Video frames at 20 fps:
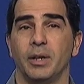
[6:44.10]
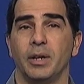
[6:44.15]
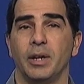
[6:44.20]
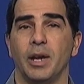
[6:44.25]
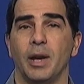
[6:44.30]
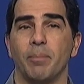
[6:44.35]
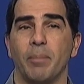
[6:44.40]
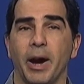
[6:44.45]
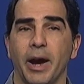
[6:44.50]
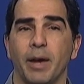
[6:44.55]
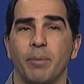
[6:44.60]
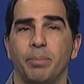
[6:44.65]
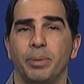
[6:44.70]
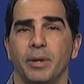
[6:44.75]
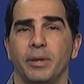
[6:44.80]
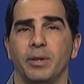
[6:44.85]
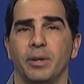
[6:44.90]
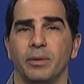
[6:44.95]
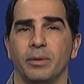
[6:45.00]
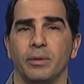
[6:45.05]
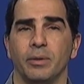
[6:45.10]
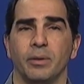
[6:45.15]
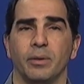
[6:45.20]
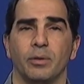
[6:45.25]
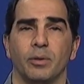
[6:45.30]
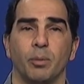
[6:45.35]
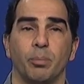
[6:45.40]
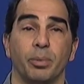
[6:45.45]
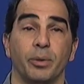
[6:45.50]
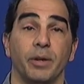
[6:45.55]
In my opinion,
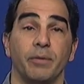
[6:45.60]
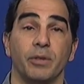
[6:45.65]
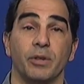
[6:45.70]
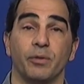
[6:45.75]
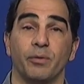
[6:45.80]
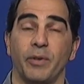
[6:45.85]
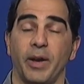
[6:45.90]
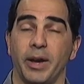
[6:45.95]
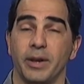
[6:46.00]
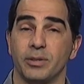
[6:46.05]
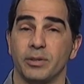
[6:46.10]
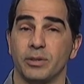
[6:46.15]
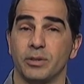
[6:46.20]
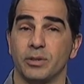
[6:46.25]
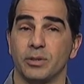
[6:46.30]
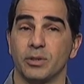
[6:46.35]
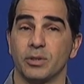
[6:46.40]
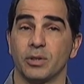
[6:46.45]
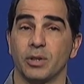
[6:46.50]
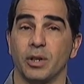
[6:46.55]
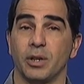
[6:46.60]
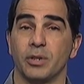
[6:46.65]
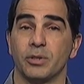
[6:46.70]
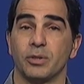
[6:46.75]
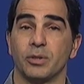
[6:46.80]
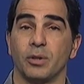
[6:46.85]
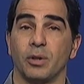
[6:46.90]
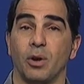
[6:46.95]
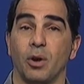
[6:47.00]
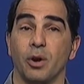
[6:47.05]
the previous facets
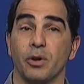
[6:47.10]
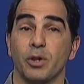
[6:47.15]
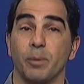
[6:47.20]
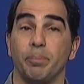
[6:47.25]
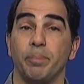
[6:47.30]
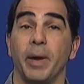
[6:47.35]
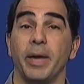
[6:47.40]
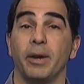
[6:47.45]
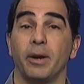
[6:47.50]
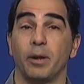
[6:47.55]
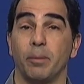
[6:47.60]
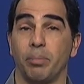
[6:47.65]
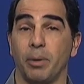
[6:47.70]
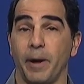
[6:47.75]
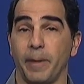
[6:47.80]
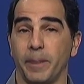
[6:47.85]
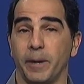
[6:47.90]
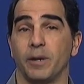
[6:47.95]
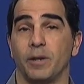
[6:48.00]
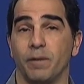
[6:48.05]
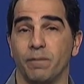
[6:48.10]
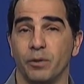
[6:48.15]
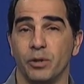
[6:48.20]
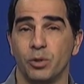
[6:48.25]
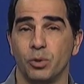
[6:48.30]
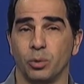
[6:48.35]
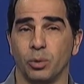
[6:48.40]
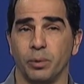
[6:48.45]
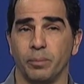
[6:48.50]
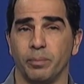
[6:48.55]
discussed are dependent upon the
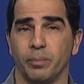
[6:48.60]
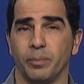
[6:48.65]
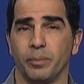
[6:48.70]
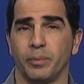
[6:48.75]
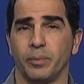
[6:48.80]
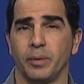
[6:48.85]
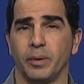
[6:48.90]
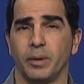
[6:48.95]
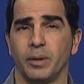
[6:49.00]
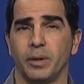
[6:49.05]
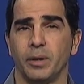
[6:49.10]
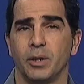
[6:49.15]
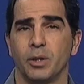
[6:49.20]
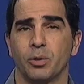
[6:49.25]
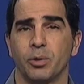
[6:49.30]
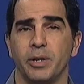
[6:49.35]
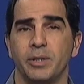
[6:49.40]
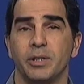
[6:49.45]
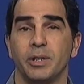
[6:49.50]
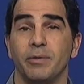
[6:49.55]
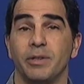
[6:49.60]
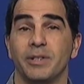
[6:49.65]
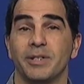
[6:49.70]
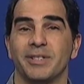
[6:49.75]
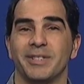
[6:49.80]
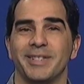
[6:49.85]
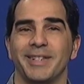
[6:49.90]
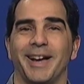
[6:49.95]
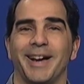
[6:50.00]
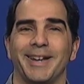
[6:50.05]
individual. Creativity
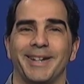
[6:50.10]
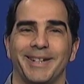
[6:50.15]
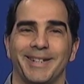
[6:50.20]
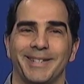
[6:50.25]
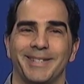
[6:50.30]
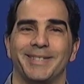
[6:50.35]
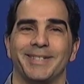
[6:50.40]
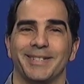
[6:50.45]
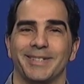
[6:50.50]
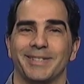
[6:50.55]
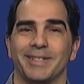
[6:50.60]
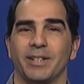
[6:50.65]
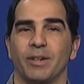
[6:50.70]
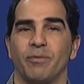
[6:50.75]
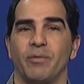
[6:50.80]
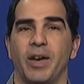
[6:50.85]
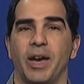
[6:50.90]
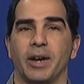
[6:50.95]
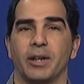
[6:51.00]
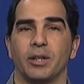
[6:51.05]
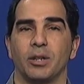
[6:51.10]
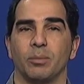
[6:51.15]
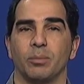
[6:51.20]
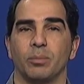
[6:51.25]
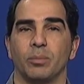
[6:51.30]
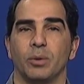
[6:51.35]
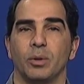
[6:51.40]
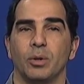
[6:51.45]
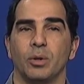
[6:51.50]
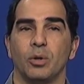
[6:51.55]
does not exist in a
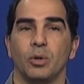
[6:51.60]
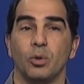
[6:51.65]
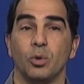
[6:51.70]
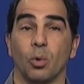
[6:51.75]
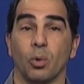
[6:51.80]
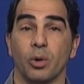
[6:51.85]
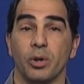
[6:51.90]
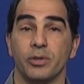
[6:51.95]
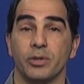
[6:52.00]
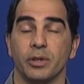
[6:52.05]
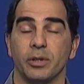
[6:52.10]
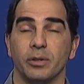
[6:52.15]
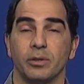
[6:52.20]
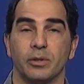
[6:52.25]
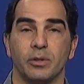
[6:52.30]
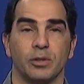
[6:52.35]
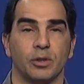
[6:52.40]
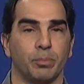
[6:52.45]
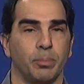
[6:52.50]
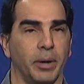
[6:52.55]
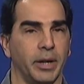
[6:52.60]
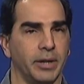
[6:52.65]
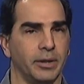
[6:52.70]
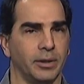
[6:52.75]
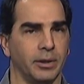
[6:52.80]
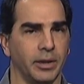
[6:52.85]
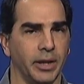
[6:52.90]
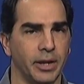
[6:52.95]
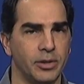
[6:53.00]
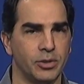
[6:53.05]
vacuum, nor is it, despite
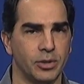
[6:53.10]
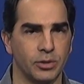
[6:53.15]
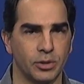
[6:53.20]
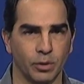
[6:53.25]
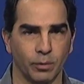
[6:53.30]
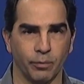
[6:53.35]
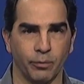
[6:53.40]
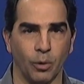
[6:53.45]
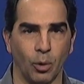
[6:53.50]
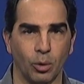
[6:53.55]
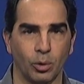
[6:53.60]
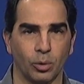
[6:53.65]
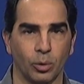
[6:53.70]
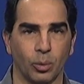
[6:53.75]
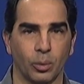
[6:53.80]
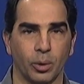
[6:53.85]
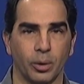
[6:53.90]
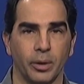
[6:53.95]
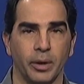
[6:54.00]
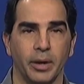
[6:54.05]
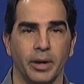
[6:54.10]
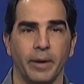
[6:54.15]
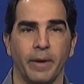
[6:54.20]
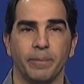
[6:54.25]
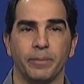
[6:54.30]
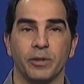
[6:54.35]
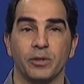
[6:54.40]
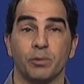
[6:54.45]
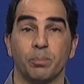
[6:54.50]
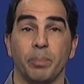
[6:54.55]
legends and folklore,
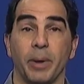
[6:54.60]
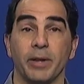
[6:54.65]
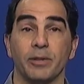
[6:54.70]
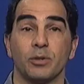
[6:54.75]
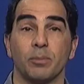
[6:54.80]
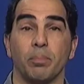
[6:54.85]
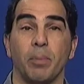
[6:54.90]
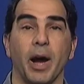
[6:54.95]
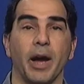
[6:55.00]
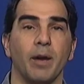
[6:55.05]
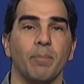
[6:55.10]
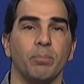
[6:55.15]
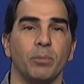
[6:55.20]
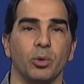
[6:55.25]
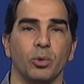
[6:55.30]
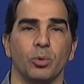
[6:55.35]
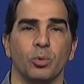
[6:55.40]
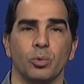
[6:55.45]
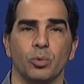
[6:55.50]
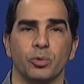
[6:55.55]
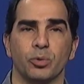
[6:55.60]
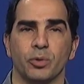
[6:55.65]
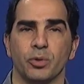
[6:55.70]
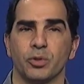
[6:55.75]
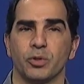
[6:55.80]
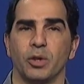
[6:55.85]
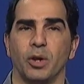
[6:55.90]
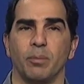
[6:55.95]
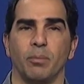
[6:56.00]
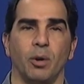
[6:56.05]
dispensed by a muse or
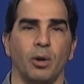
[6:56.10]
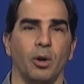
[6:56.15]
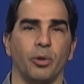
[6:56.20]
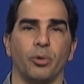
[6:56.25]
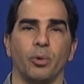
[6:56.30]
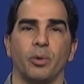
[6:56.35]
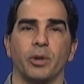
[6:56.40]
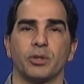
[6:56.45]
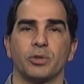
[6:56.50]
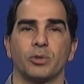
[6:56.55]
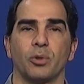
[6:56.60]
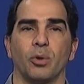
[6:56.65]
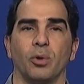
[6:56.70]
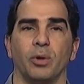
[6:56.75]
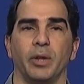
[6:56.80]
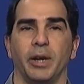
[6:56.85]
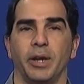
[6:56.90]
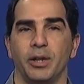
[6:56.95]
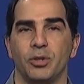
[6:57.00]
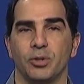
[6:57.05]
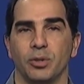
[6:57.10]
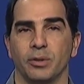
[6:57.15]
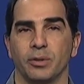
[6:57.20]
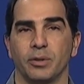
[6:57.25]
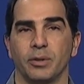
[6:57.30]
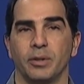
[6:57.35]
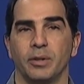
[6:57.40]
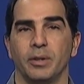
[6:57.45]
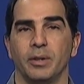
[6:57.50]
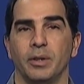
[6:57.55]
some other external agent.
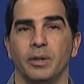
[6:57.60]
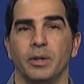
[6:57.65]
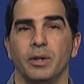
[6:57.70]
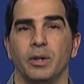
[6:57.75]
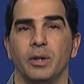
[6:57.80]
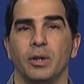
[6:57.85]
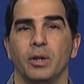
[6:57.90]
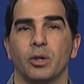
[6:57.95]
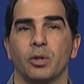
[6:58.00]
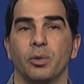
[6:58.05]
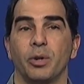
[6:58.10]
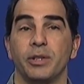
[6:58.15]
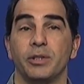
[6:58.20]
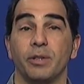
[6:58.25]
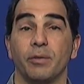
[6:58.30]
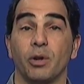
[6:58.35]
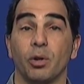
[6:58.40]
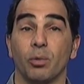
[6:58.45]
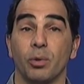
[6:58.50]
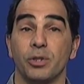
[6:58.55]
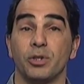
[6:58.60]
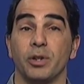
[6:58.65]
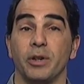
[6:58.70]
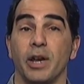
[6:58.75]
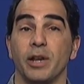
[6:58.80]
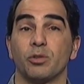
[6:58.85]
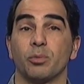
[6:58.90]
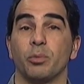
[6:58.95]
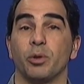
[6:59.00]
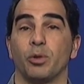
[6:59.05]
Creativity
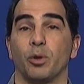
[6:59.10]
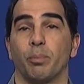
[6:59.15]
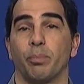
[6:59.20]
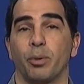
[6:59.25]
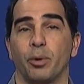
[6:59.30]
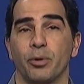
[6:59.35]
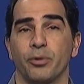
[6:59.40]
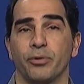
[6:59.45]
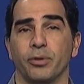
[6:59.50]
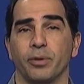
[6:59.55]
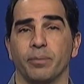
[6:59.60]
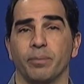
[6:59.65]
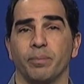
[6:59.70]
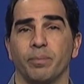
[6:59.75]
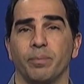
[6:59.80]
originates with the person.